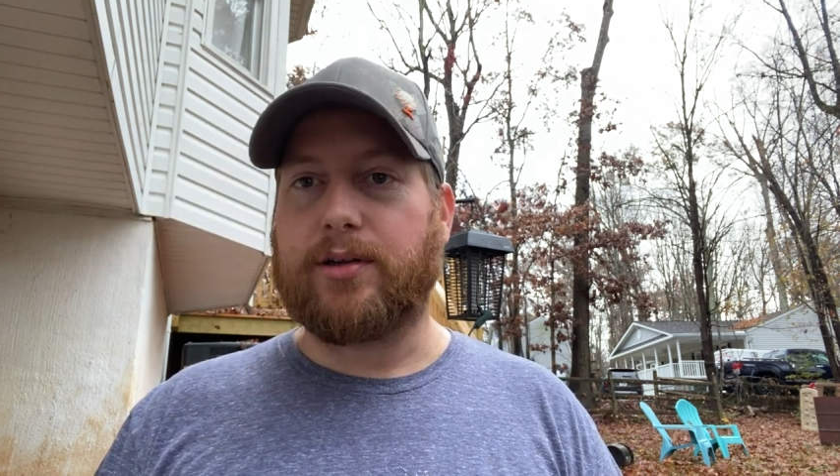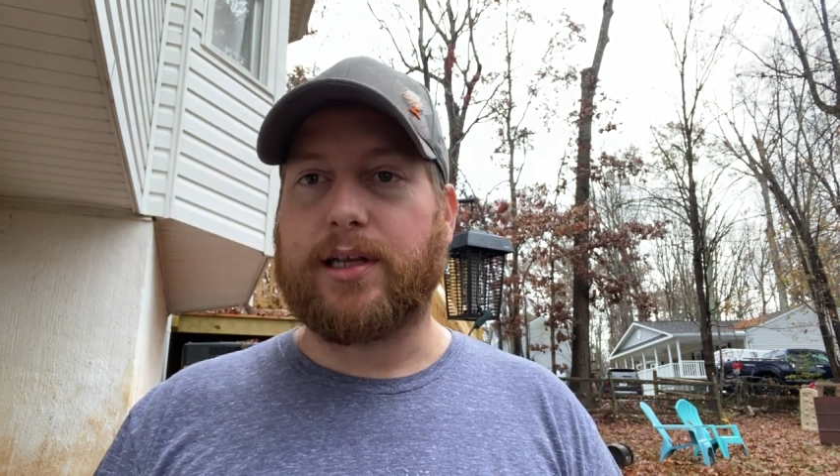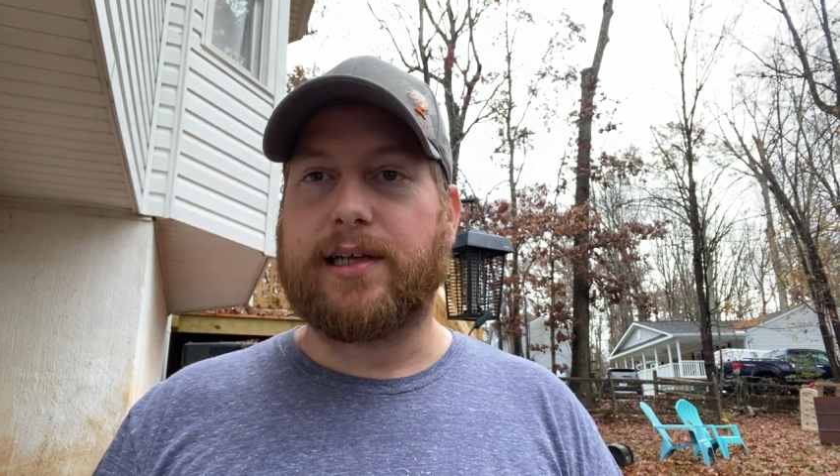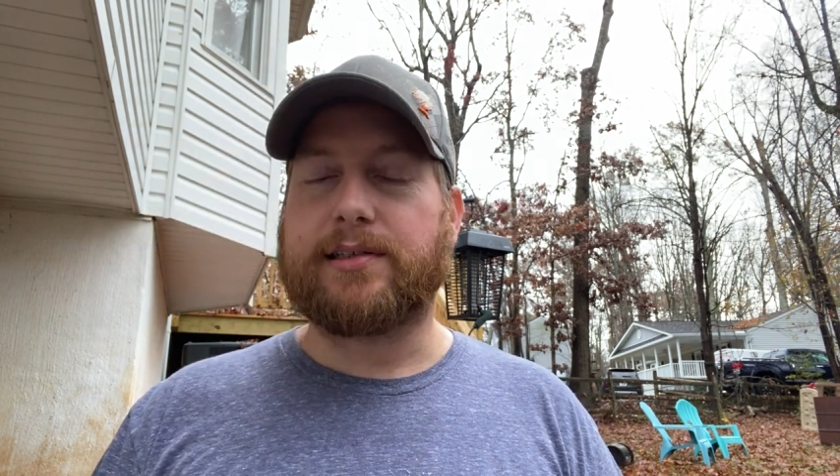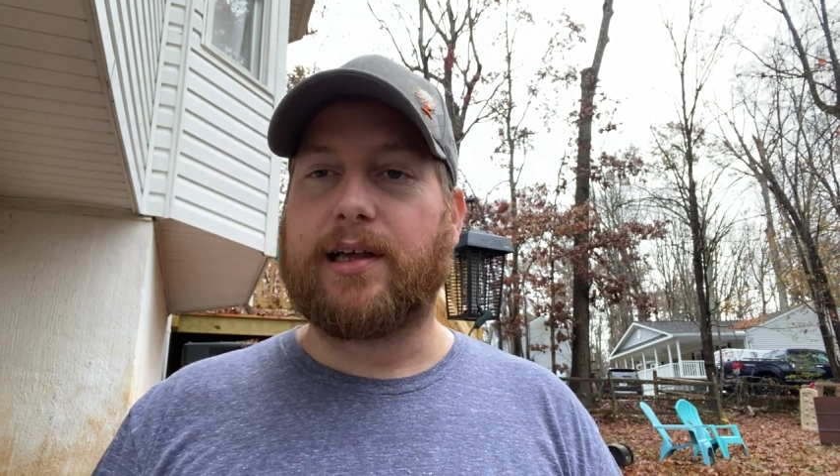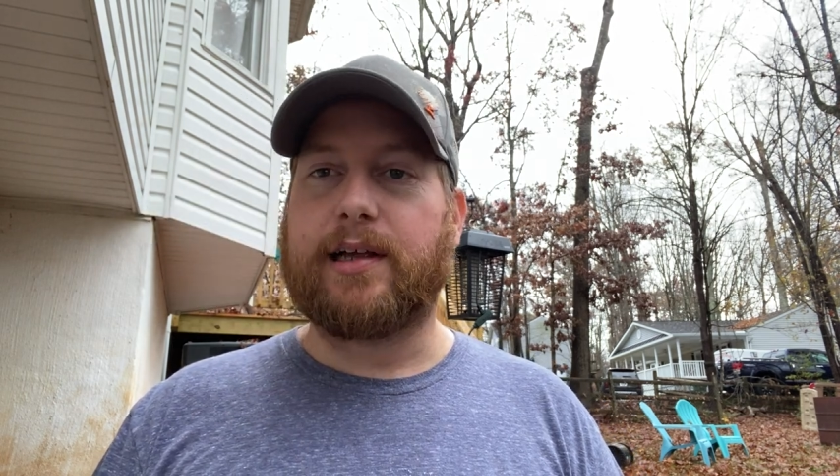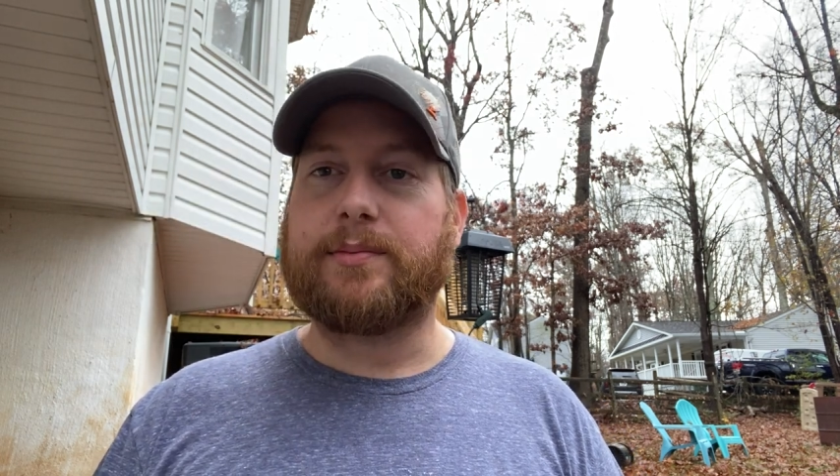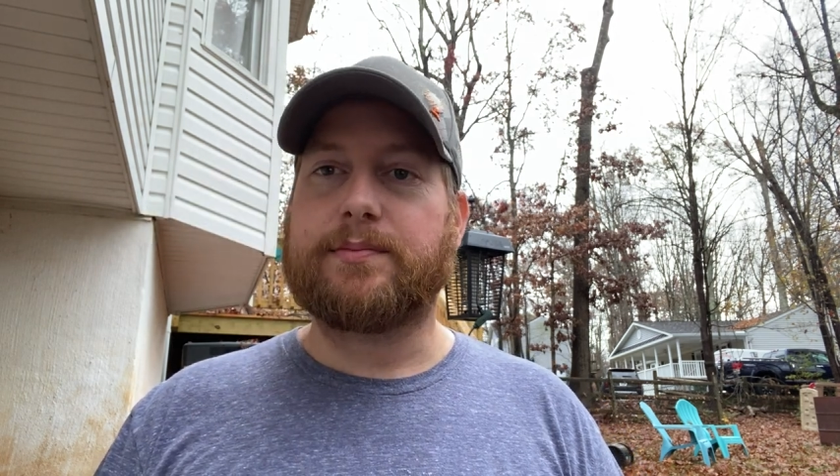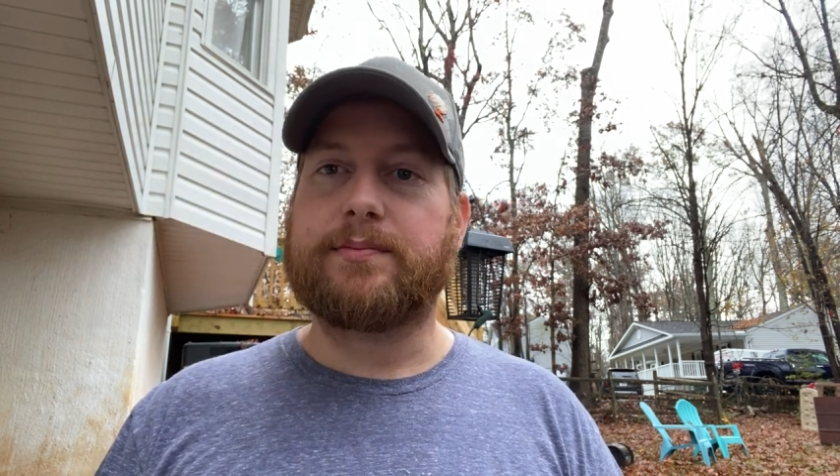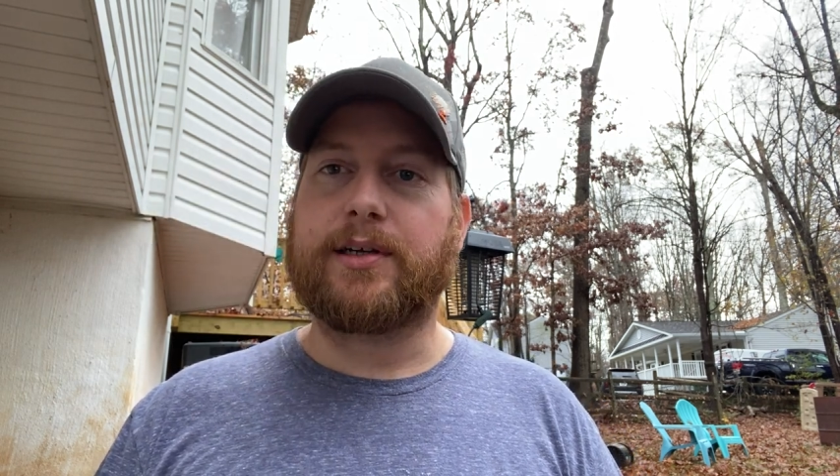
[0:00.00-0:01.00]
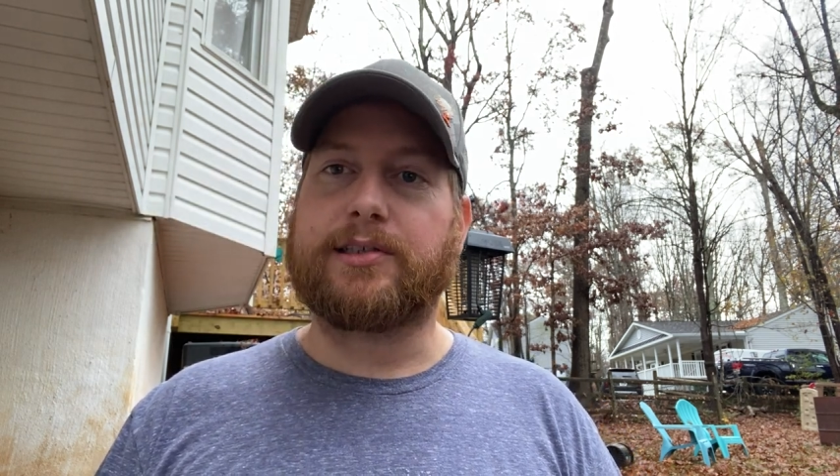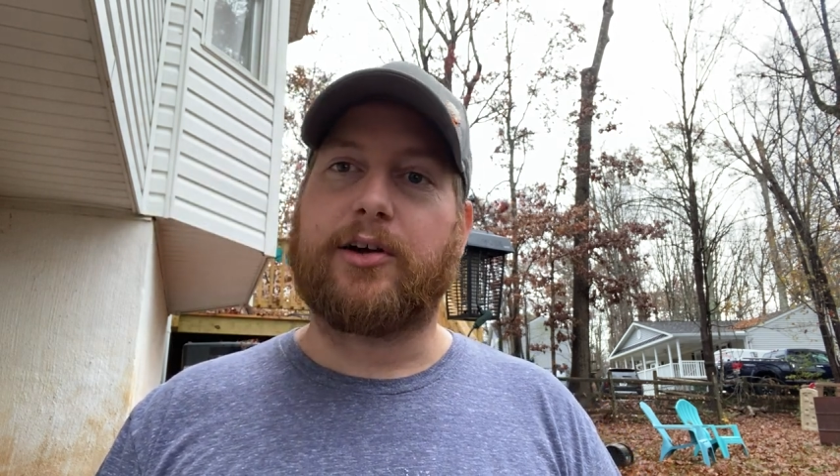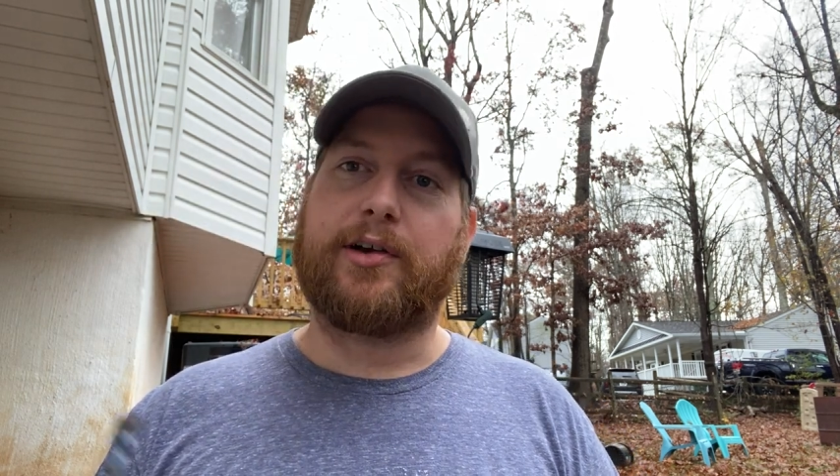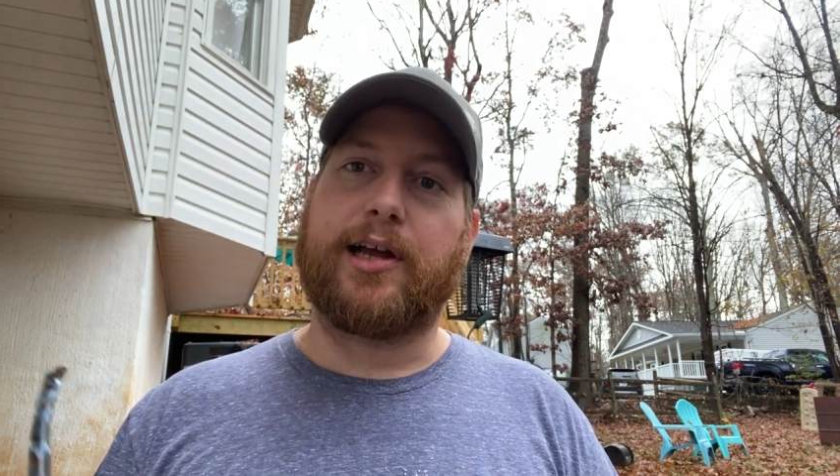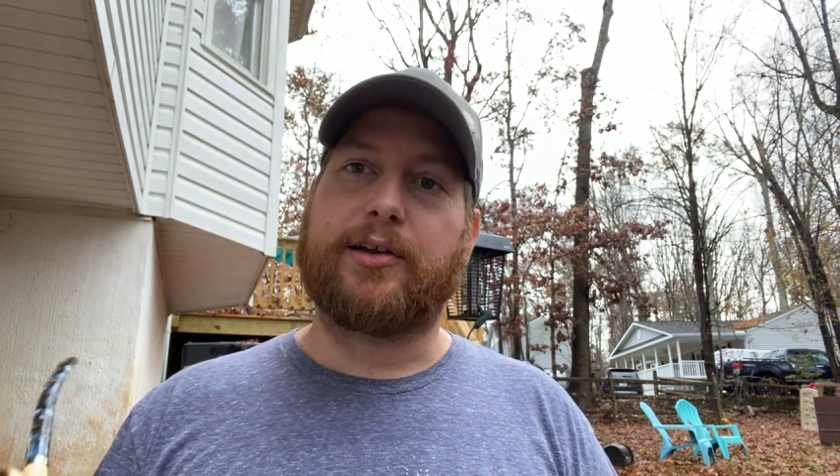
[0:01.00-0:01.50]
last time because I
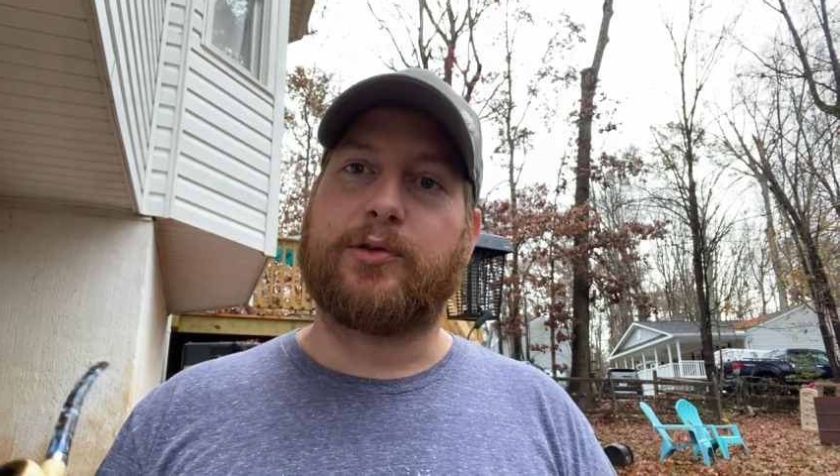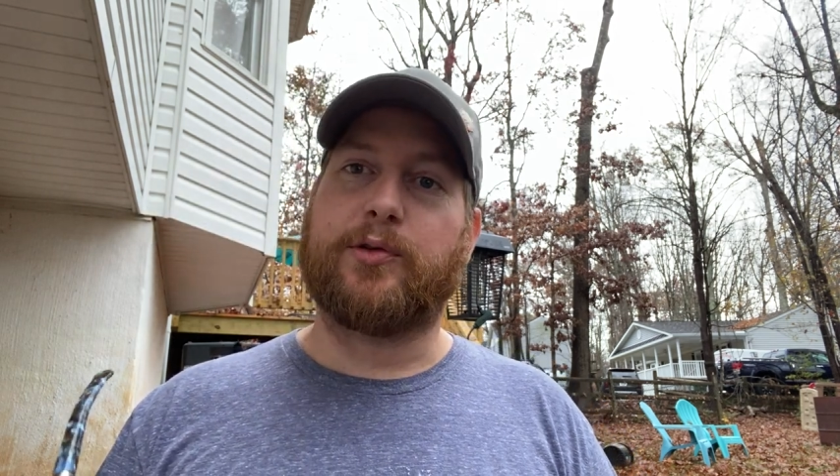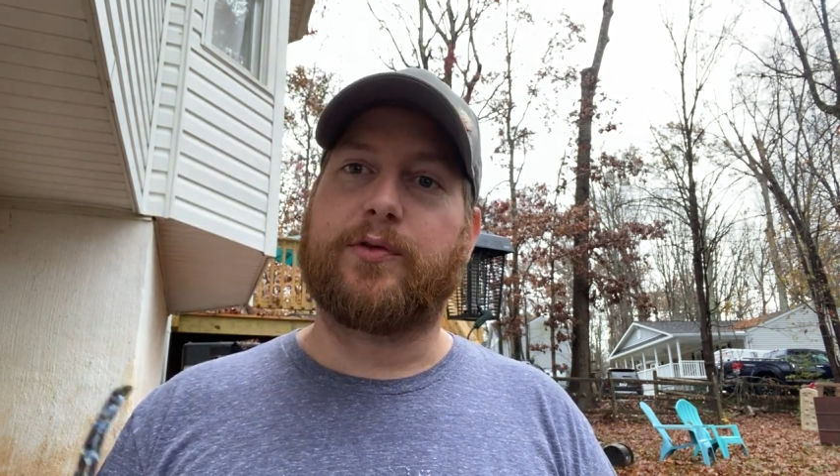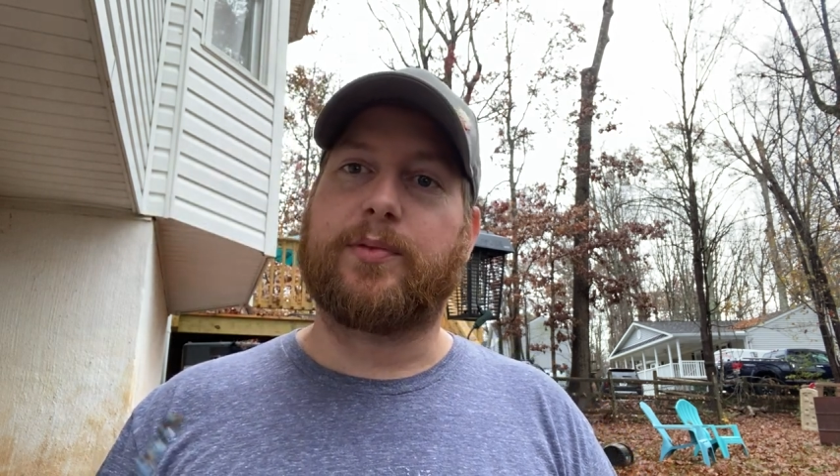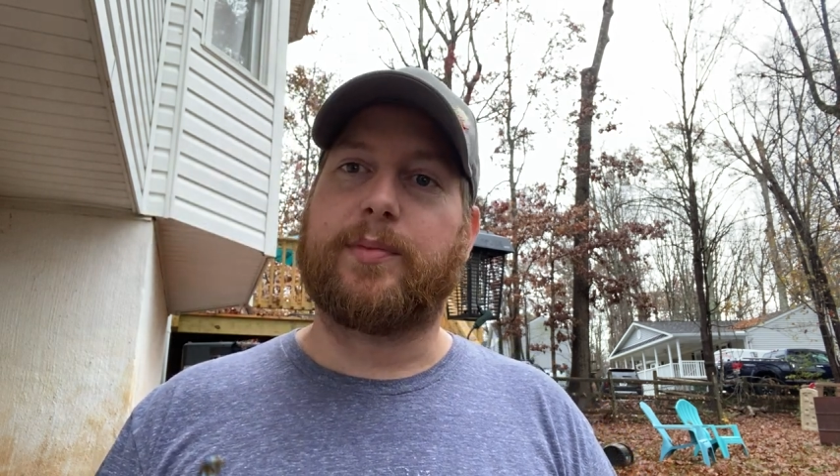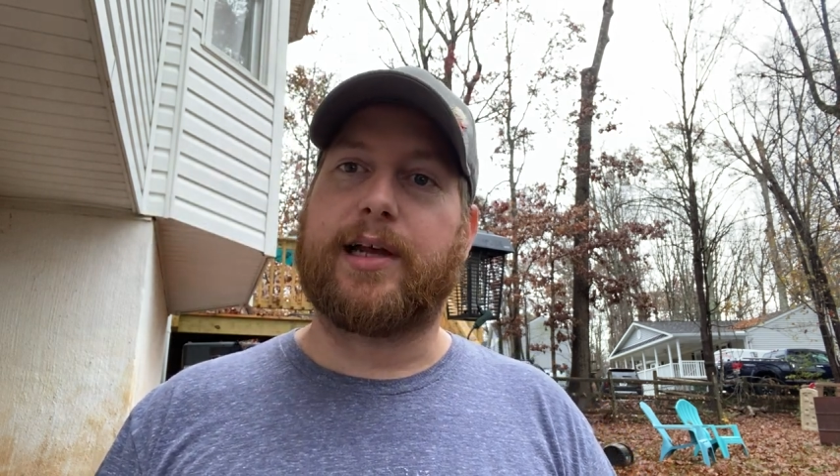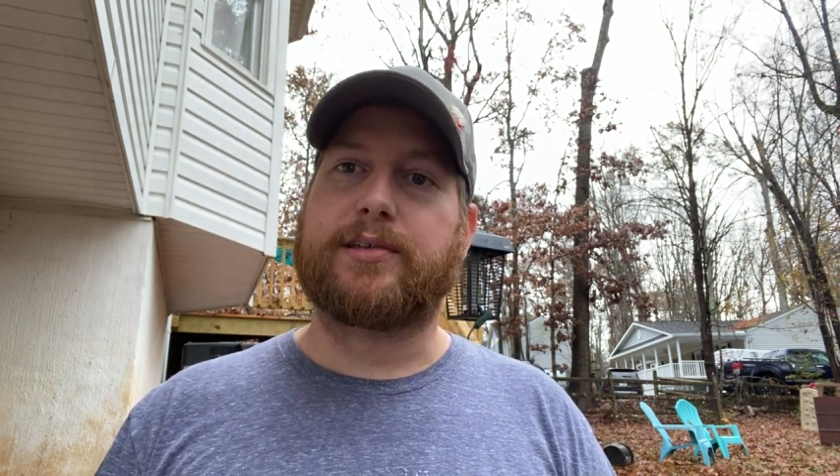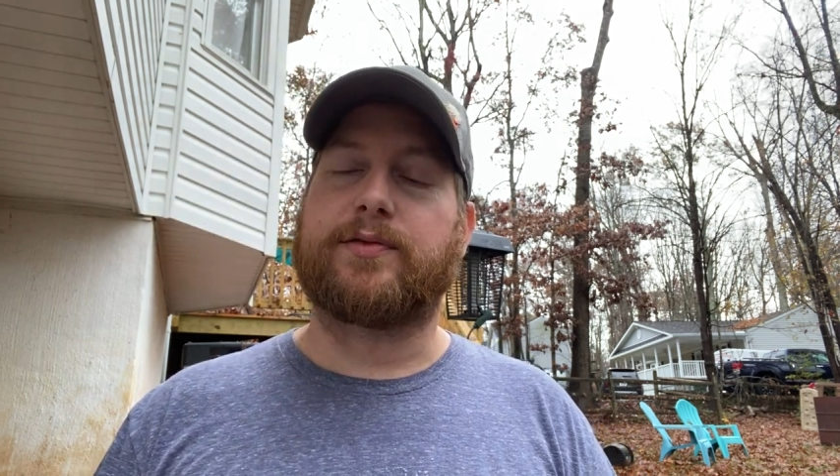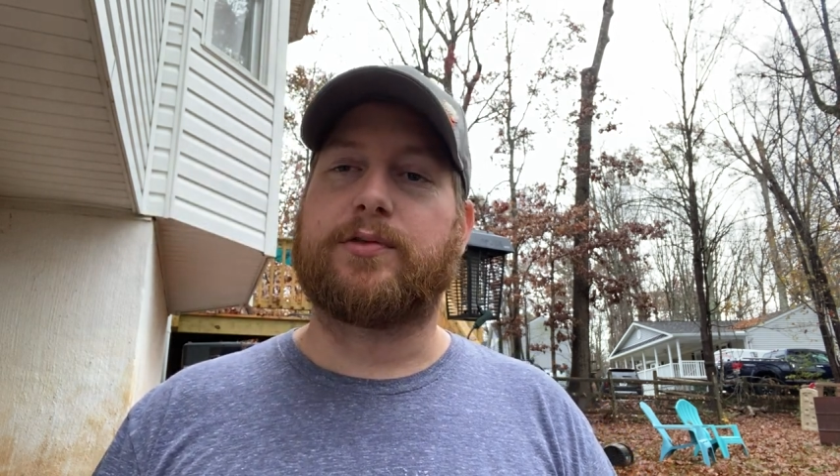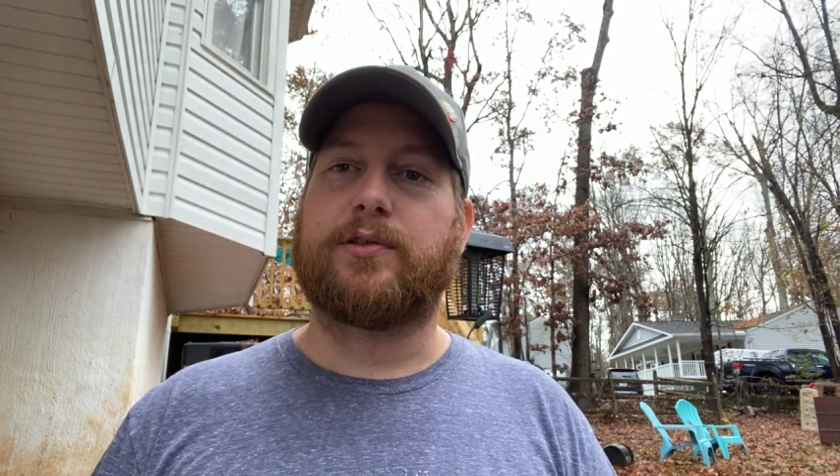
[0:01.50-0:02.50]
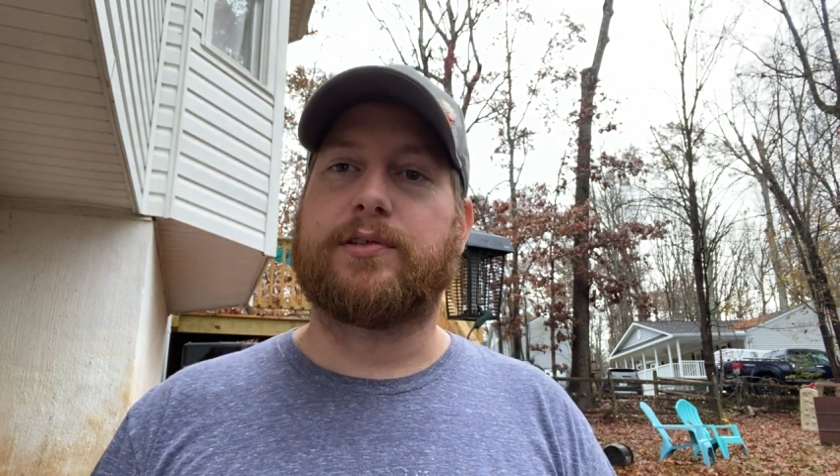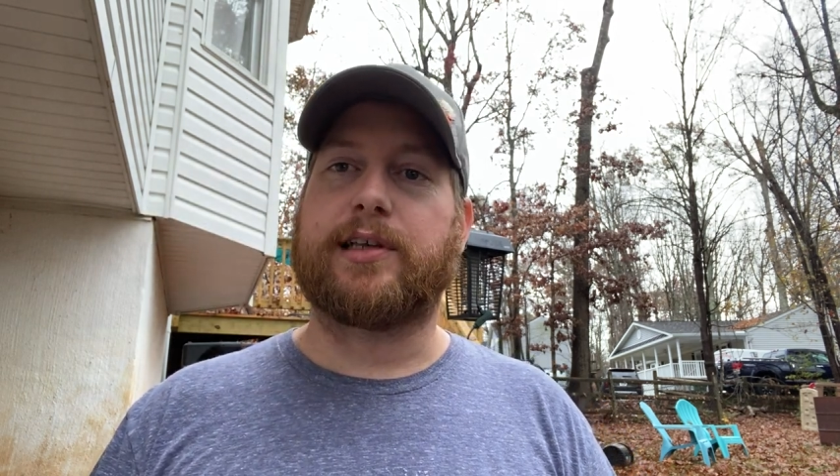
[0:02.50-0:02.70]
already got two from Estervol's.